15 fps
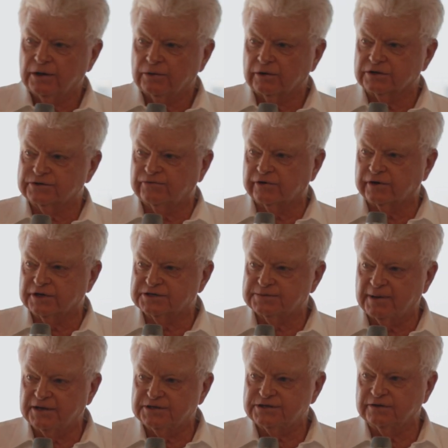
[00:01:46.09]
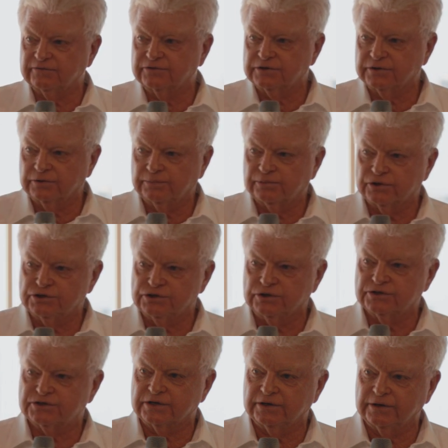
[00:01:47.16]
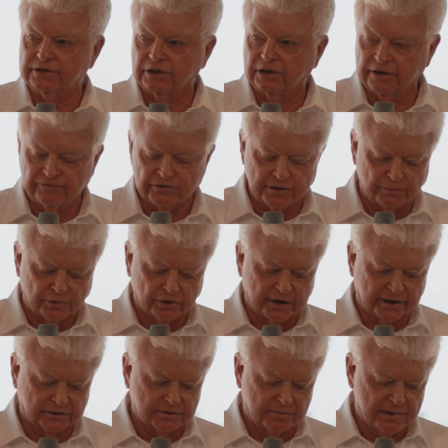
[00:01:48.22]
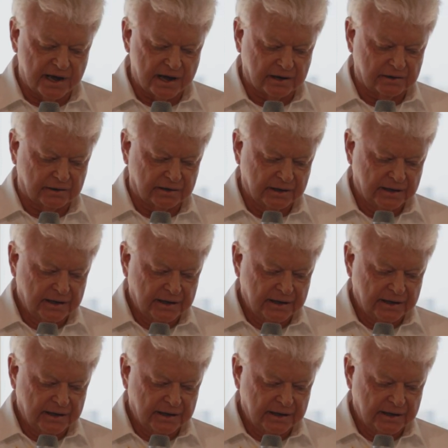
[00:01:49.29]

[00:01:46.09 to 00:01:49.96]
where it's very expensive to produce and deliver the product to market.